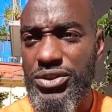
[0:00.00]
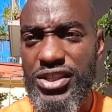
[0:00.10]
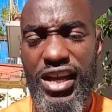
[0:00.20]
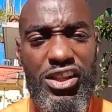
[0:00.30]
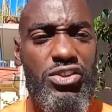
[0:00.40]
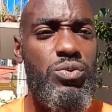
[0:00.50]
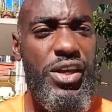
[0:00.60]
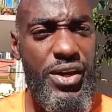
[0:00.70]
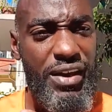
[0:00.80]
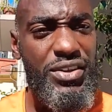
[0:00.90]
cells, where
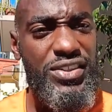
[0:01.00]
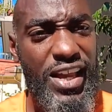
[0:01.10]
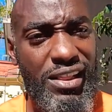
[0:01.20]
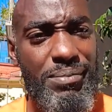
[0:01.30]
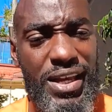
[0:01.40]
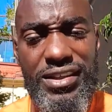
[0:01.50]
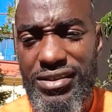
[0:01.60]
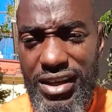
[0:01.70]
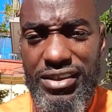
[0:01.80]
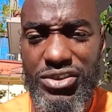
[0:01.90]
you have a
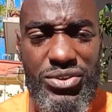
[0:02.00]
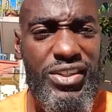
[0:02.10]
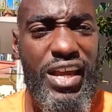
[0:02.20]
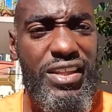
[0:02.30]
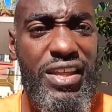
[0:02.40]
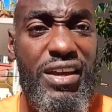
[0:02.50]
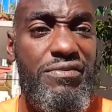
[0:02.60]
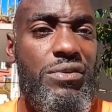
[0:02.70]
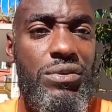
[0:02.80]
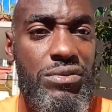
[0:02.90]
cellmate and you stay there
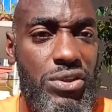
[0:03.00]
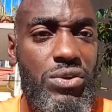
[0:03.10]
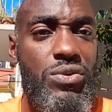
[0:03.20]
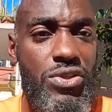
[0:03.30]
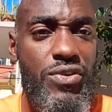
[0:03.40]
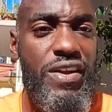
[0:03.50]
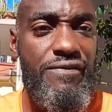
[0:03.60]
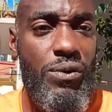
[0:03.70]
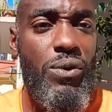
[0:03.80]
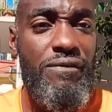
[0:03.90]
for 2, 3,
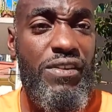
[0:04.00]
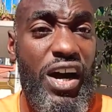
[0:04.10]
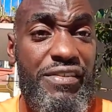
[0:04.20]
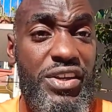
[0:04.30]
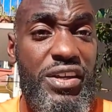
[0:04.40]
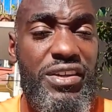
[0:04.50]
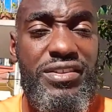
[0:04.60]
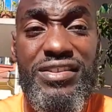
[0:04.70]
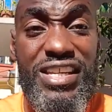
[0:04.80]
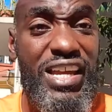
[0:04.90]
4, 5
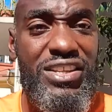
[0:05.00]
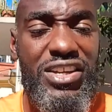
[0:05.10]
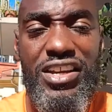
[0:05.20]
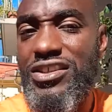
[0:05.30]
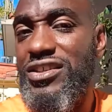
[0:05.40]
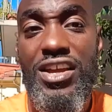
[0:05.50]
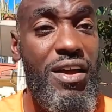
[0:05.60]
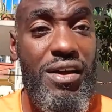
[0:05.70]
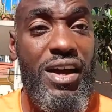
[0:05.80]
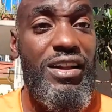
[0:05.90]
years, 10 years,
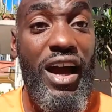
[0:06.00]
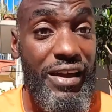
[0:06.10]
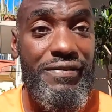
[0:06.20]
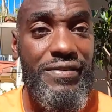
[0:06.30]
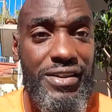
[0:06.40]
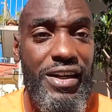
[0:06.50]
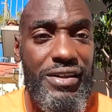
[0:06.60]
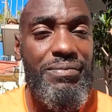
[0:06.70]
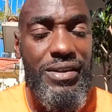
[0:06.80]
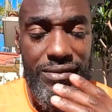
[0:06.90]
a lifetime.